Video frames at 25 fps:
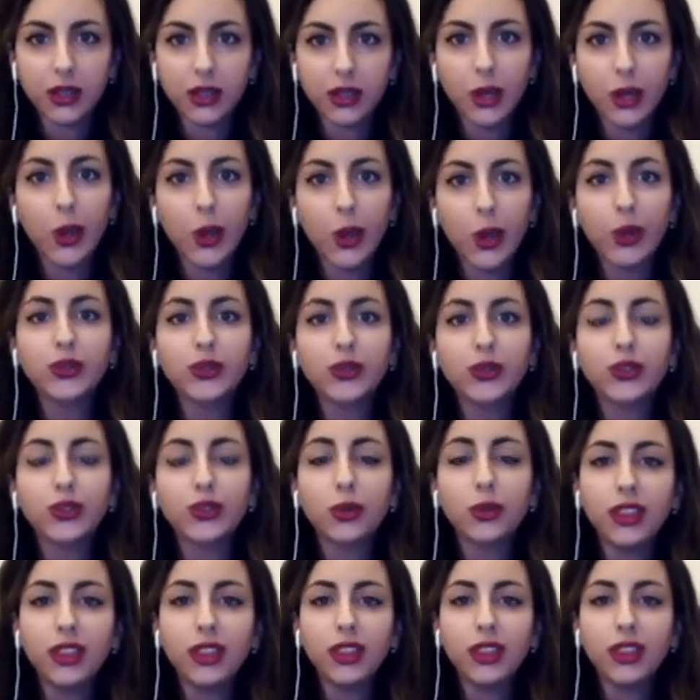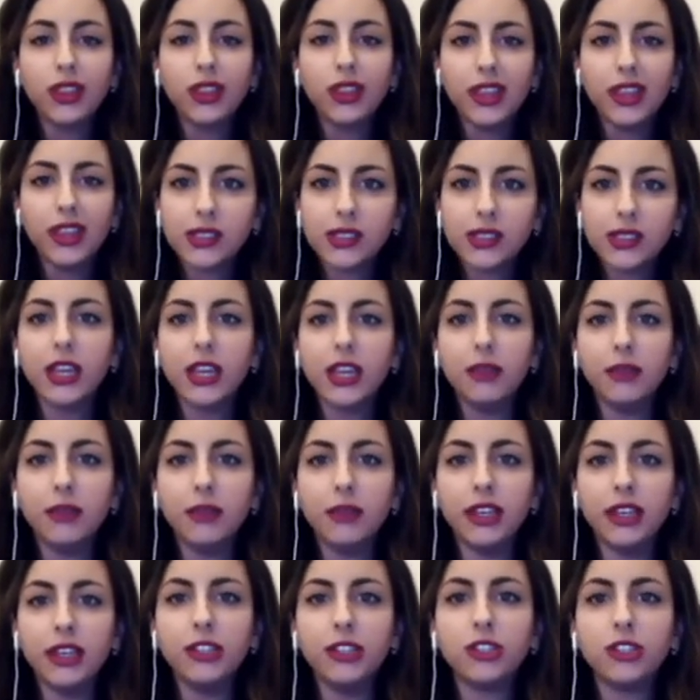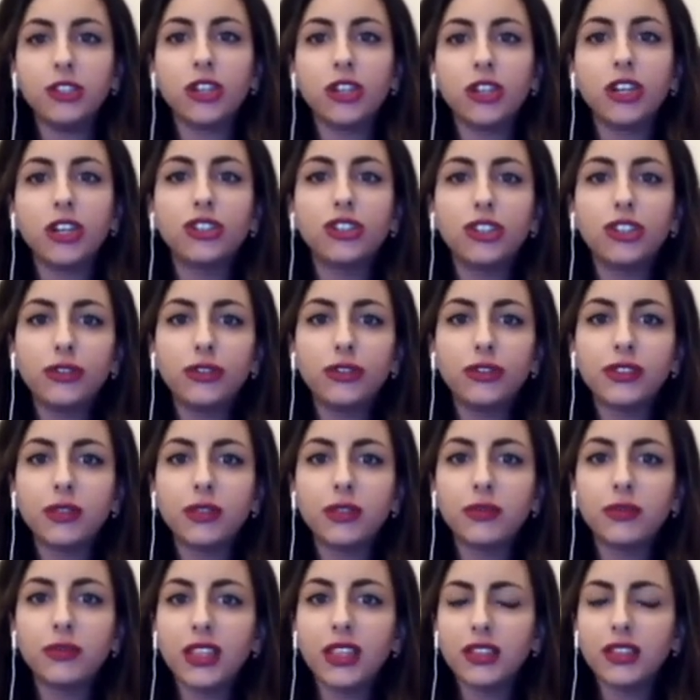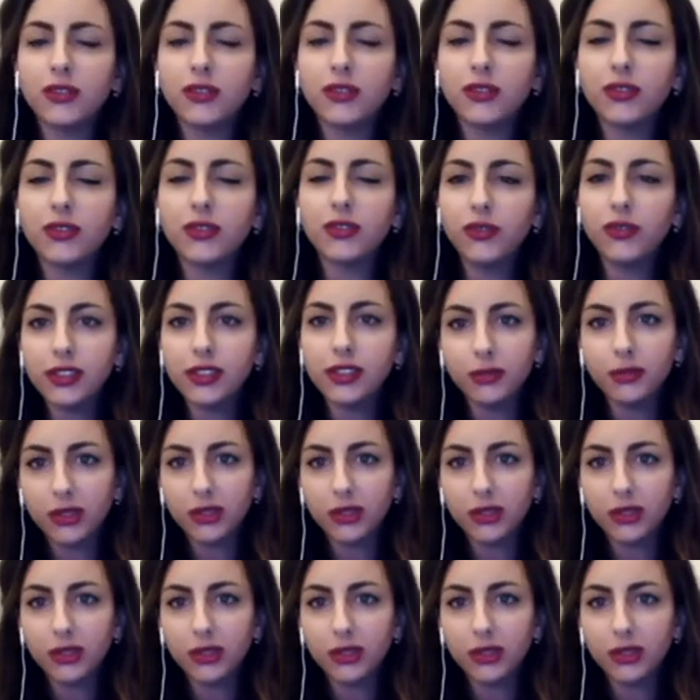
So this image shows something that's very similar